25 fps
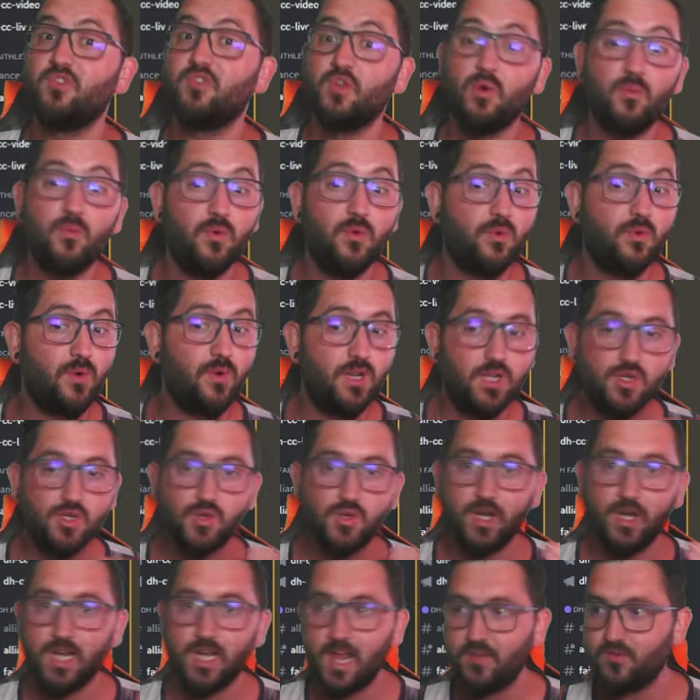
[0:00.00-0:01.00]
You know, we want to
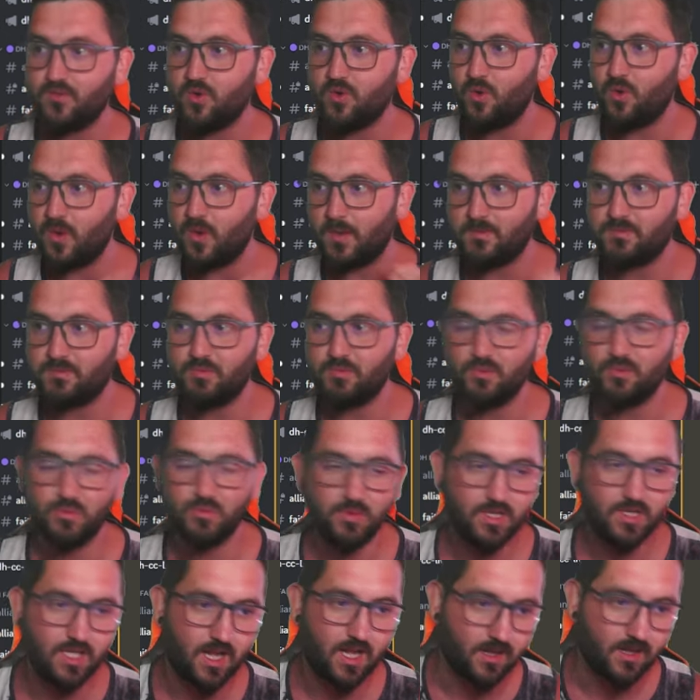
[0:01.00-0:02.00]
try and have collabs
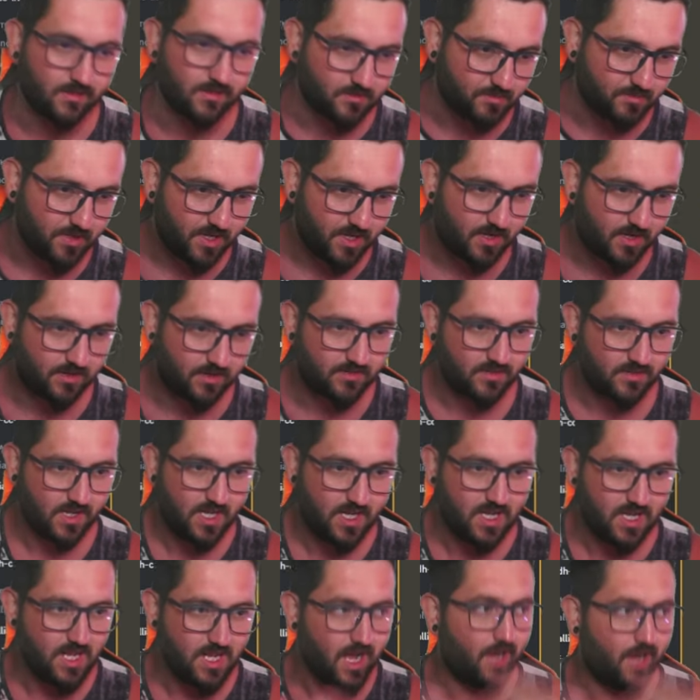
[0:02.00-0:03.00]
between us because
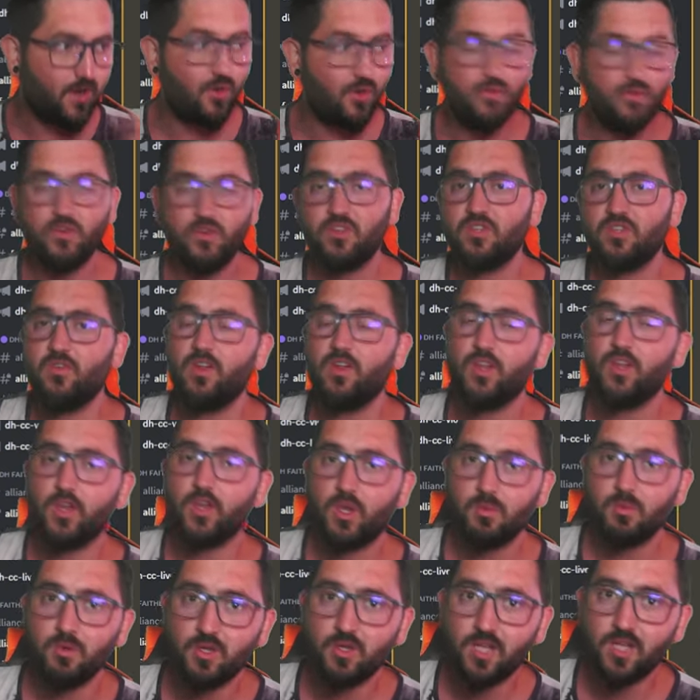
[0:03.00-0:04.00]
I know first of all the
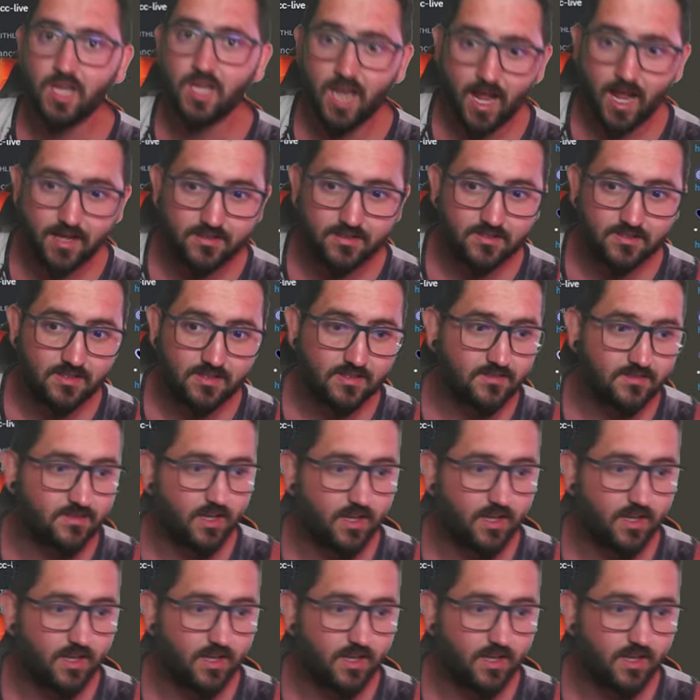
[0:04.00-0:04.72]
community likes it.